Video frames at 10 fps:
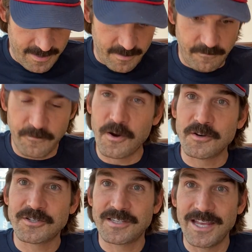But
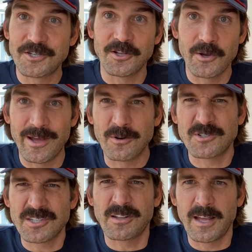first, as y'all know, I don't
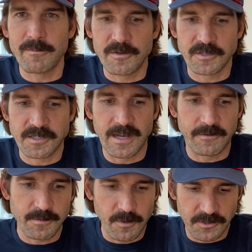just collect music stuff.
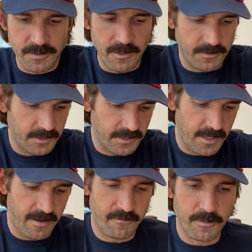It's mostly music
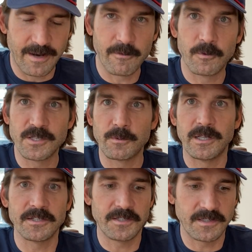stuff, but every once in a
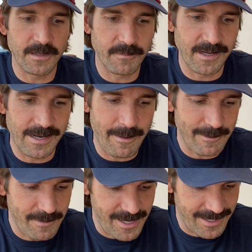while I'll see something and I'm
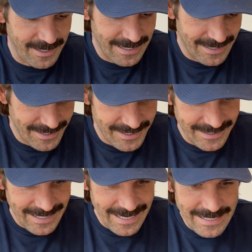like, man,
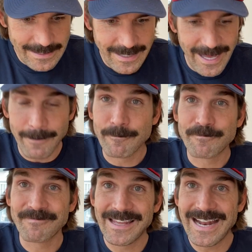I need that.
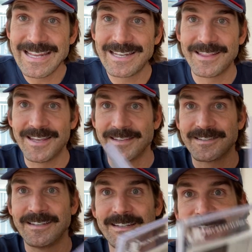And I needed this.